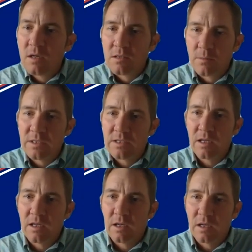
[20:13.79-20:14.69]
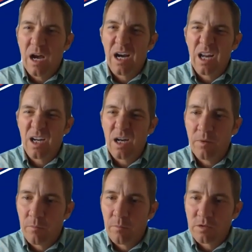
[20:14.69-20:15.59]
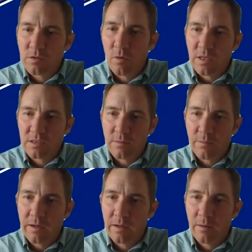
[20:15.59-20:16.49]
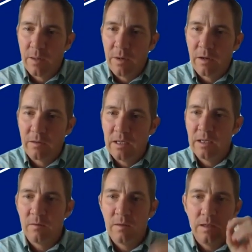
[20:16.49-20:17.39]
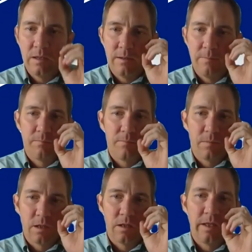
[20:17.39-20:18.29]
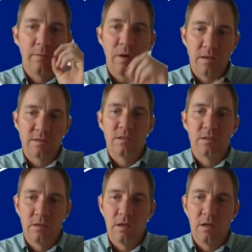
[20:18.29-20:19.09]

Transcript: Somebody said, I got a couple of personal questions about getting the cleaning policy